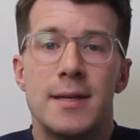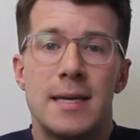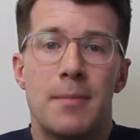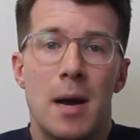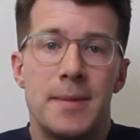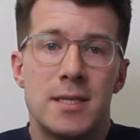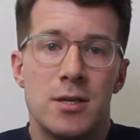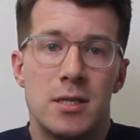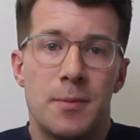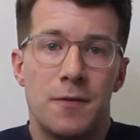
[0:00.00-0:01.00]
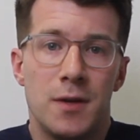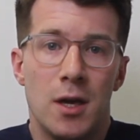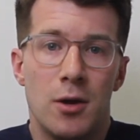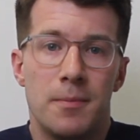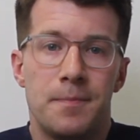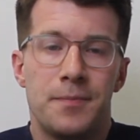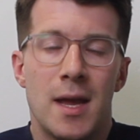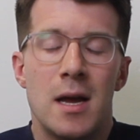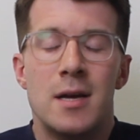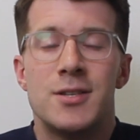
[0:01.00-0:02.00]
that it might be suitable for you.
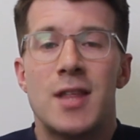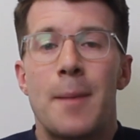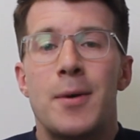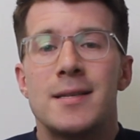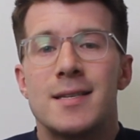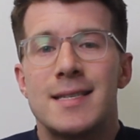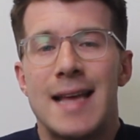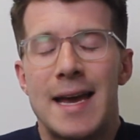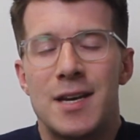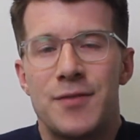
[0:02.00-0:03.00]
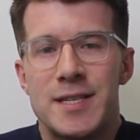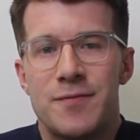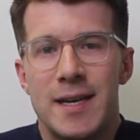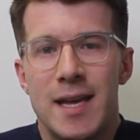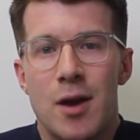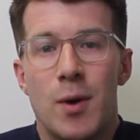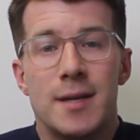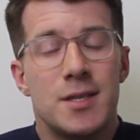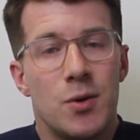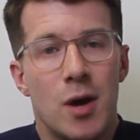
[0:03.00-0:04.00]
So that brings us to the end of this video. I
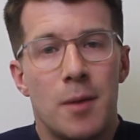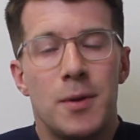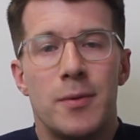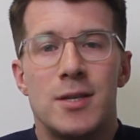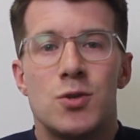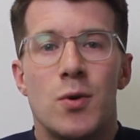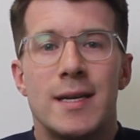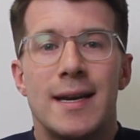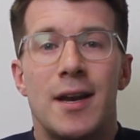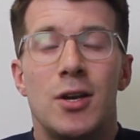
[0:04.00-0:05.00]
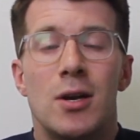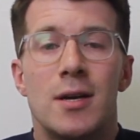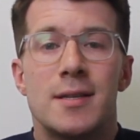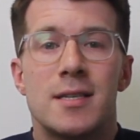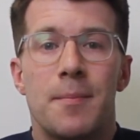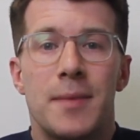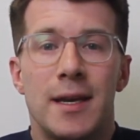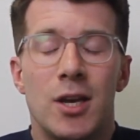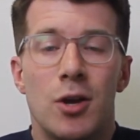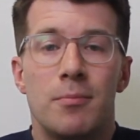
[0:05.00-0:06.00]
do hope you enjoyed it and you learned something
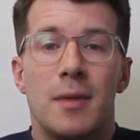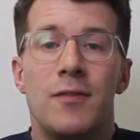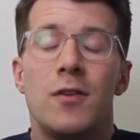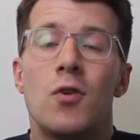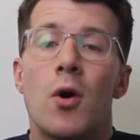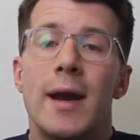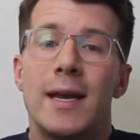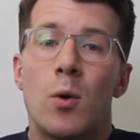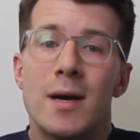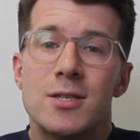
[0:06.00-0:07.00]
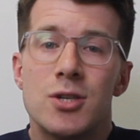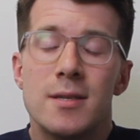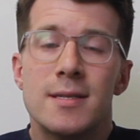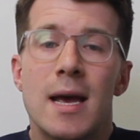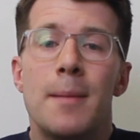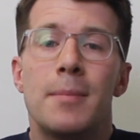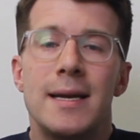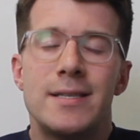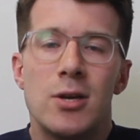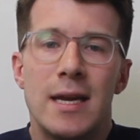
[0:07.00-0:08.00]
new. If you've got any questions,
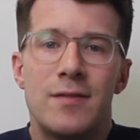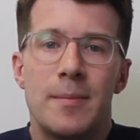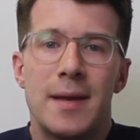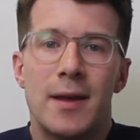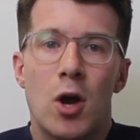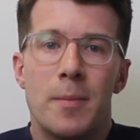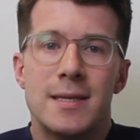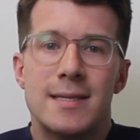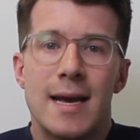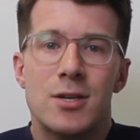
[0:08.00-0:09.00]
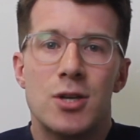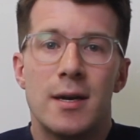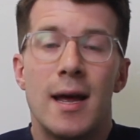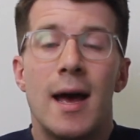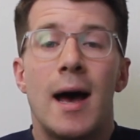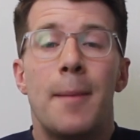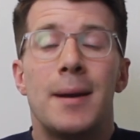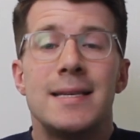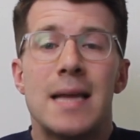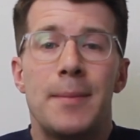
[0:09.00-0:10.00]
please do leave them in the comments section, and
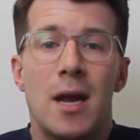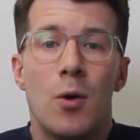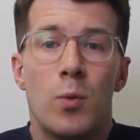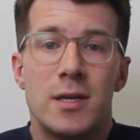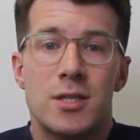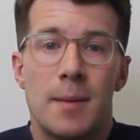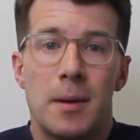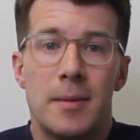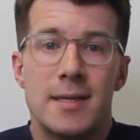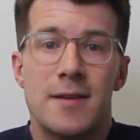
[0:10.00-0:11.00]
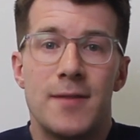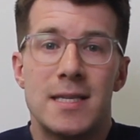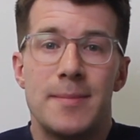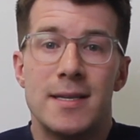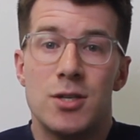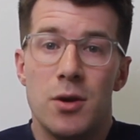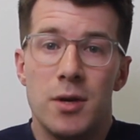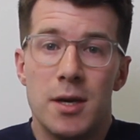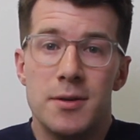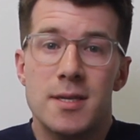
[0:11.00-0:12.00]
please let me know which supplements and vitamins you
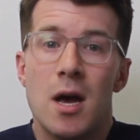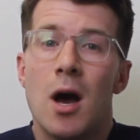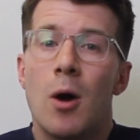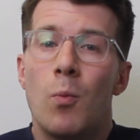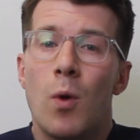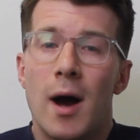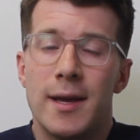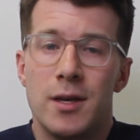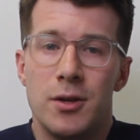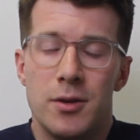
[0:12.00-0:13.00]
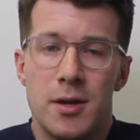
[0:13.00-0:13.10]
use and why you